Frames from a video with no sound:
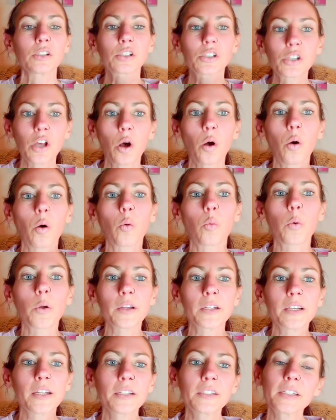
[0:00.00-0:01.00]
So
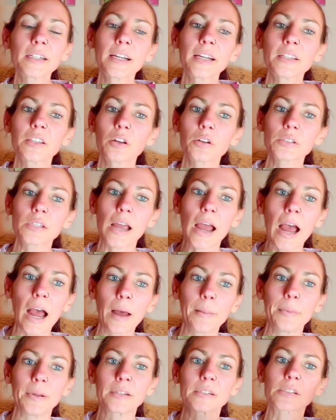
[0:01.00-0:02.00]
we need to get those
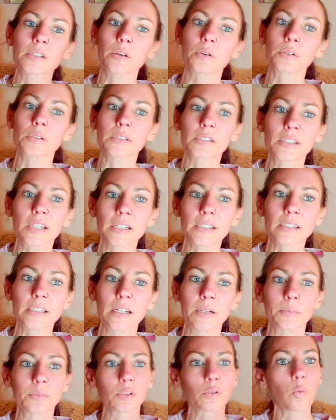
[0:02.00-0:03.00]
habits, those
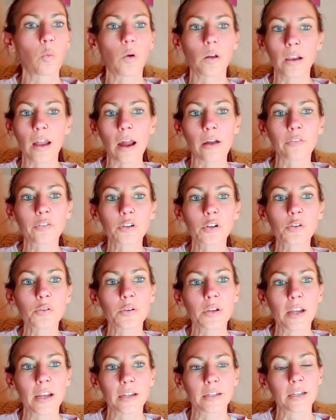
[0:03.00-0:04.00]
systems, whatever you
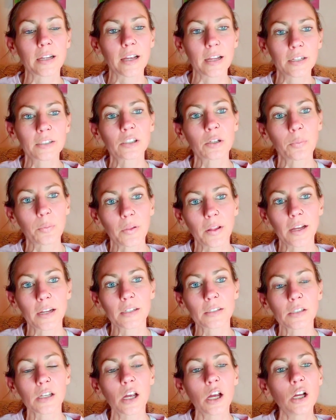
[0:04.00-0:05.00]
need, into
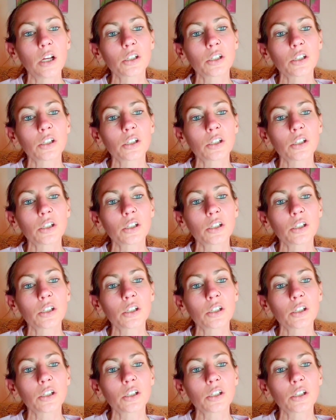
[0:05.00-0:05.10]
place